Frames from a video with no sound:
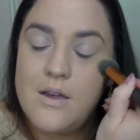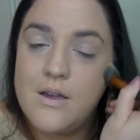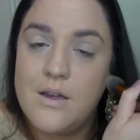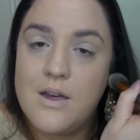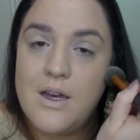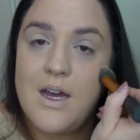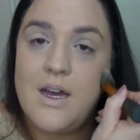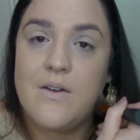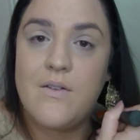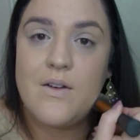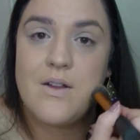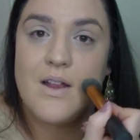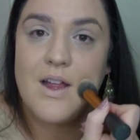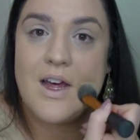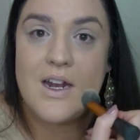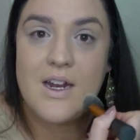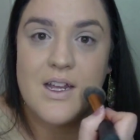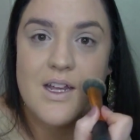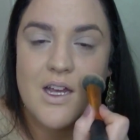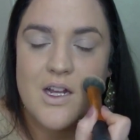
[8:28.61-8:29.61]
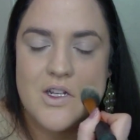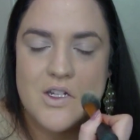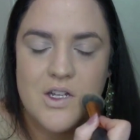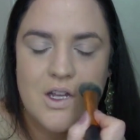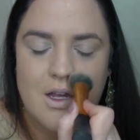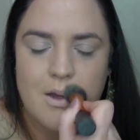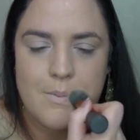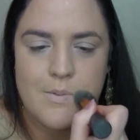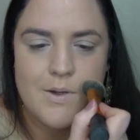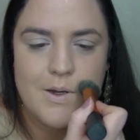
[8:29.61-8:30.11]
I have a lot of
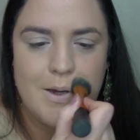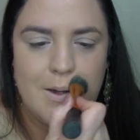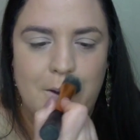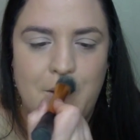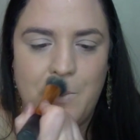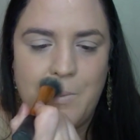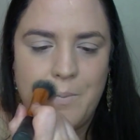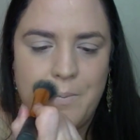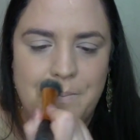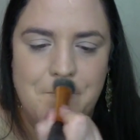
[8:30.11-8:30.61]
catching up to do.